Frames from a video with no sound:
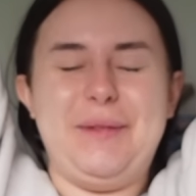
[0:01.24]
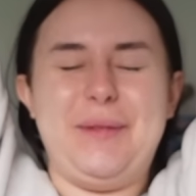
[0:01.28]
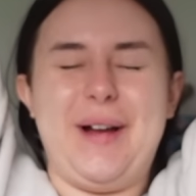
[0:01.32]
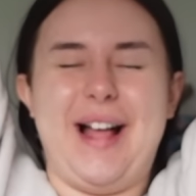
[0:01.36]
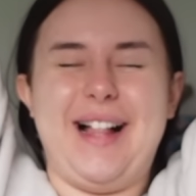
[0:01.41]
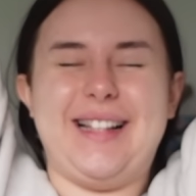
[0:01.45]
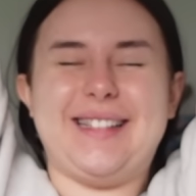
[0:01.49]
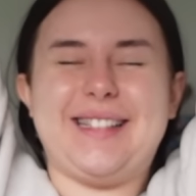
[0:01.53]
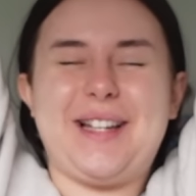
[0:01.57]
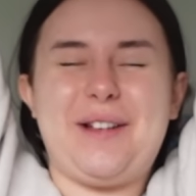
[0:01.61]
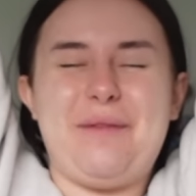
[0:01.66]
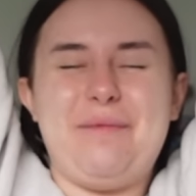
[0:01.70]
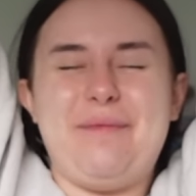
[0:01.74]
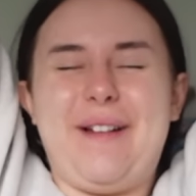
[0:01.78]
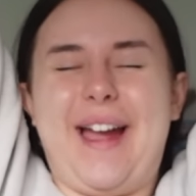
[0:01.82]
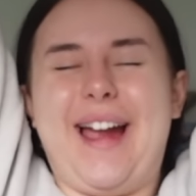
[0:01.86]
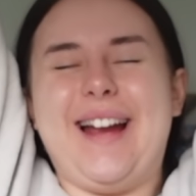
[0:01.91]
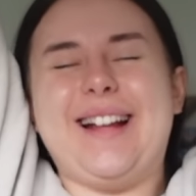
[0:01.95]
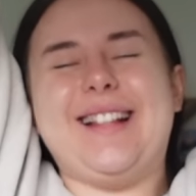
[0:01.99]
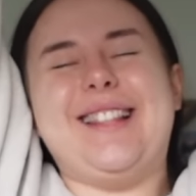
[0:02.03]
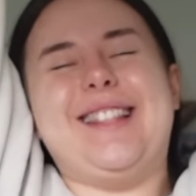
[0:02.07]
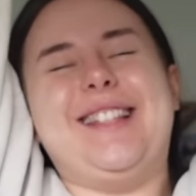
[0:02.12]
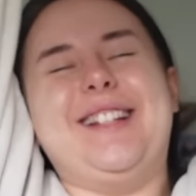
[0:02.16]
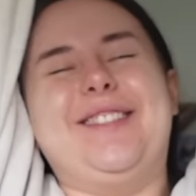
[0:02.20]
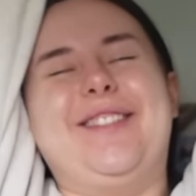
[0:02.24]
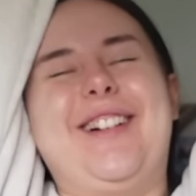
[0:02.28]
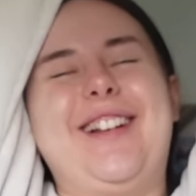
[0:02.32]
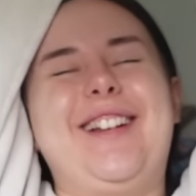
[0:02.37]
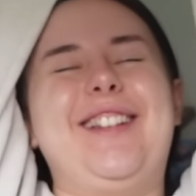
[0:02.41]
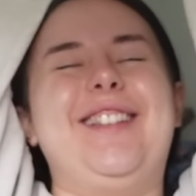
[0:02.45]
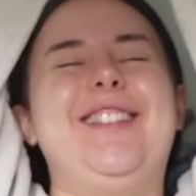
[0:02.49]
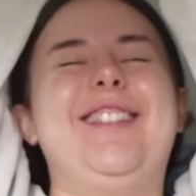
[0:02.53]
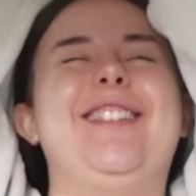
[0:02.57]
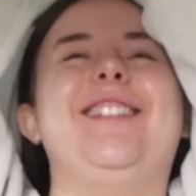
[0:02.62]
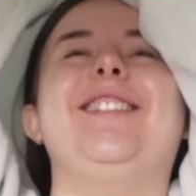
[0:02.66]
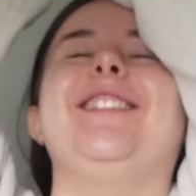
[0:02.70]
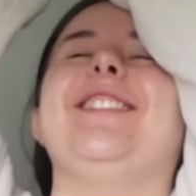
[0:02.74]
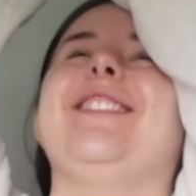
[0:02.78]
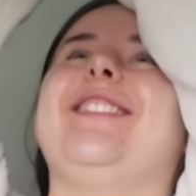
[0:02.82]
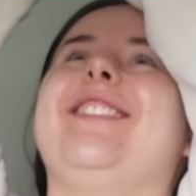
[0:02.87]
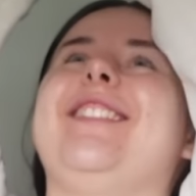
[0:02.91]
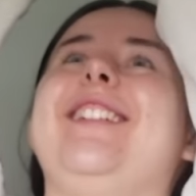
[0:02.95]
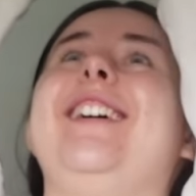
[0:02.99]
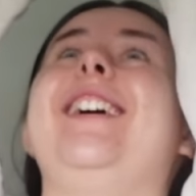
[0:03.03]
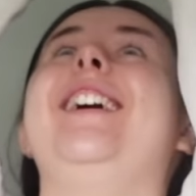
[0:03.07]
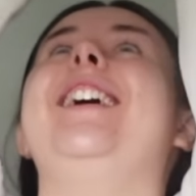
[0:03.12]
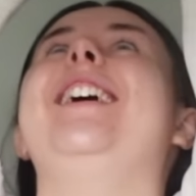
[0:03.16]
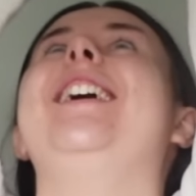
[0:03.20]
Welcome back to
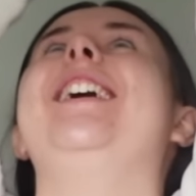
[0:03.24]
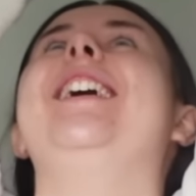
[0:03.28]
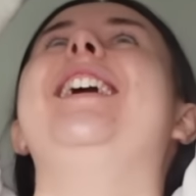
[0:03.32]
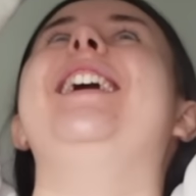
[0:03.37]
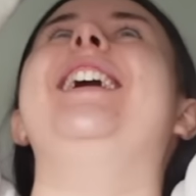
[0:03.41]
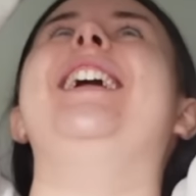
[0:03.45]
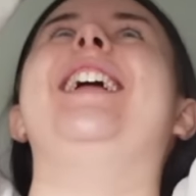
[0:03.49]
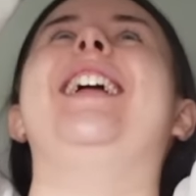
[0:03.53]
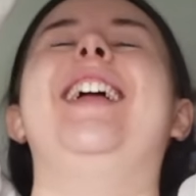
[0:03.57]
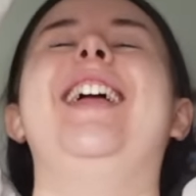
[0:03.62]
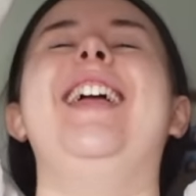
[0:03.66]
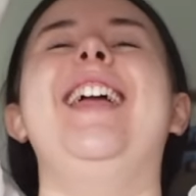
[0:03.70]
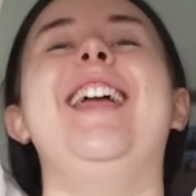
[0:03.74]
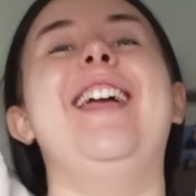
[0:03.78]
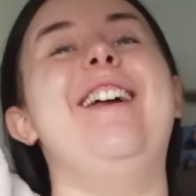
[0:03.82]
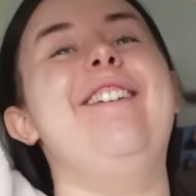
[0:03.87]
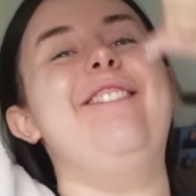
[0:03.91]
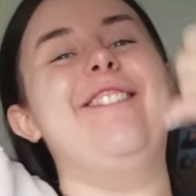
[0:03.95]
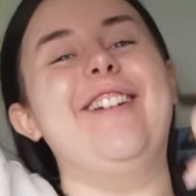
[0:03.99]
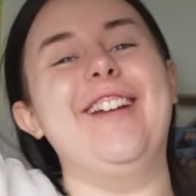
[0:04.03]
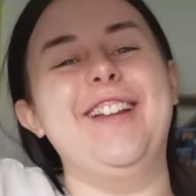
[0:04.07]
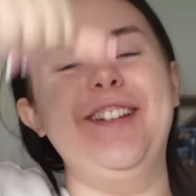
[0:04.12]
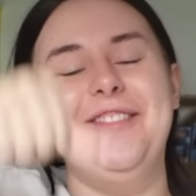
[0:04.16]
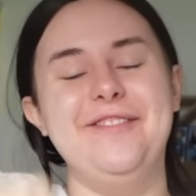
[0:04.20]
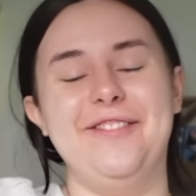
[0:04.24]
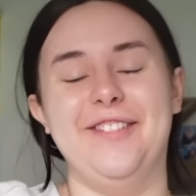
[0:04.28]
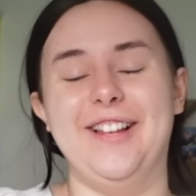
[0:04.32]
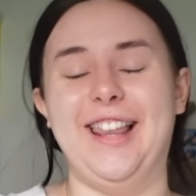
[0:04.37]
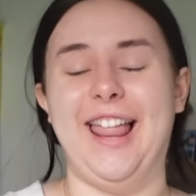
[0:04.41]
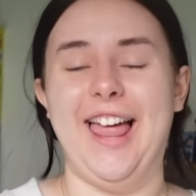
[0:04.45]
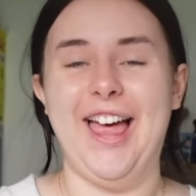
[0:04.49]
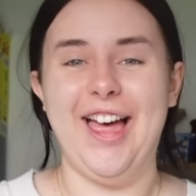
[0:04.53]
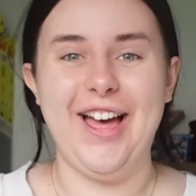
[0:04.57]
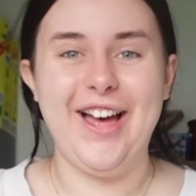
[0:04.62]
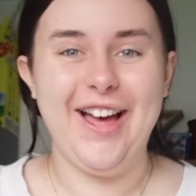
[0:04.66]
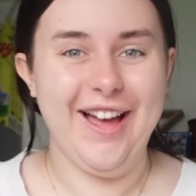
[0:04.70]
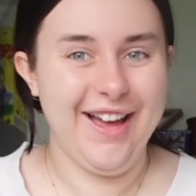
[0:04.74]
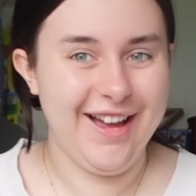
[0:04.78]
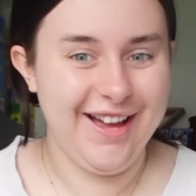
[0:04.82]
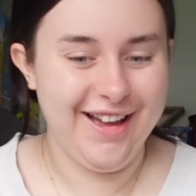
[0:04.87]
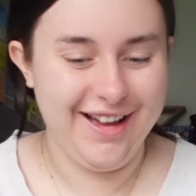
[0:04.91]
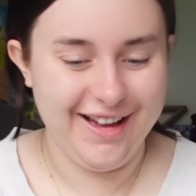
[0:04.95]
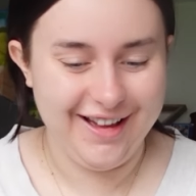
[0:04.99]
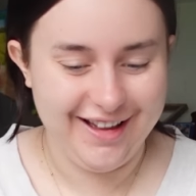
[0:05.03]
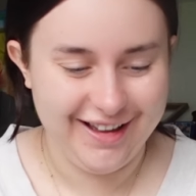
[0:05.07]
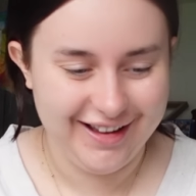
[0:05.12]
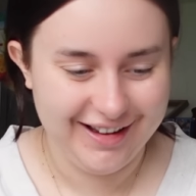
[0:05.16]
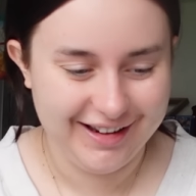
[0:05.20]
another Haven
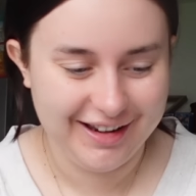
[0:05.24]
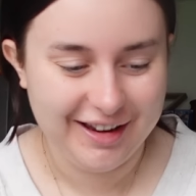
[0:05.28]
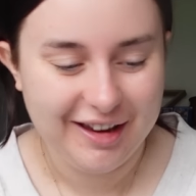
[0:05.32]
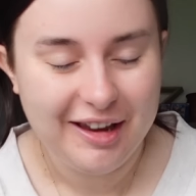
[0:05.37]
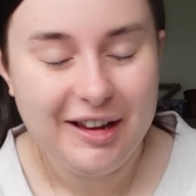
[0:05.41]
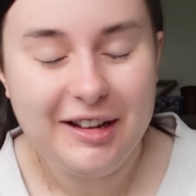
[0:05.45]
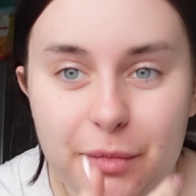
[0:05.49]
vlog.